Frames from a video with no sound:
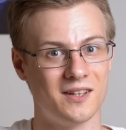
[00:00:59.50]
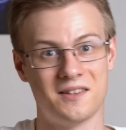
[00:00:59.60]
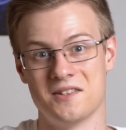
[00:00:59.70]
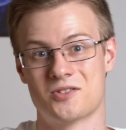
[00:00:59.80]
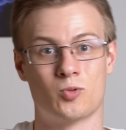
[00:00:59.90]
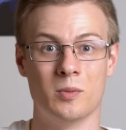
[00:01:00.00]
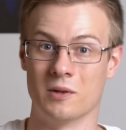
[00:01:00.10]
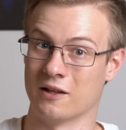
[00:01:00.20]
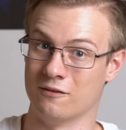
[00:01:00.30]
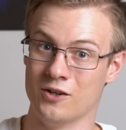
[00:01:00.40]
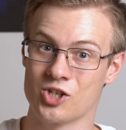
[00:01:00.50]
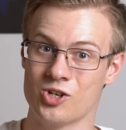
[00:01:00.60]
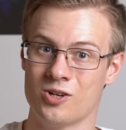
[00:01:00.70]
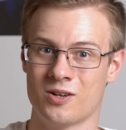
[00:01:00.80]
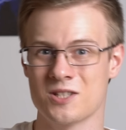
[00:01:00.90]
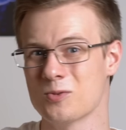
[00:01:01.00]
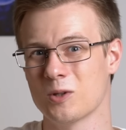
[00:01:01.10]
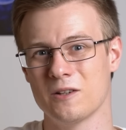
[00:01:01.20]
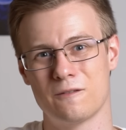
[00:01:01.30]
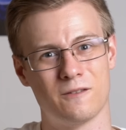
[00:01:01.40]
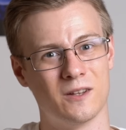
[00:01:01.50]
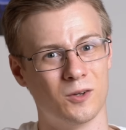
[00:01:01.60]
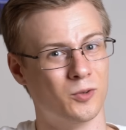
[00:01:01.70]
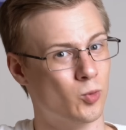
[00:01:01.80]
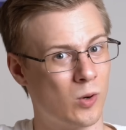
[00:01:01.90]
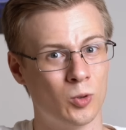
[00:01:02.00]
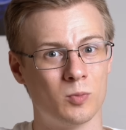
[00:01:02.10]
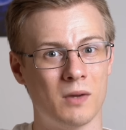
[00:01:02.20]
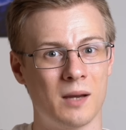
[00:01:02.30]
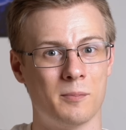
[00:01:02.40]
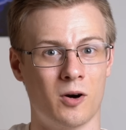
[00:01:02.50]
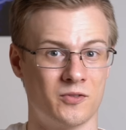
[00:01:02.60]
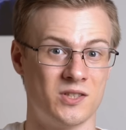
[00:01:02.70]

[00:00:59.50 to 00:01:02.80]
that this streamlined vision doesn't really fit on the roadmap of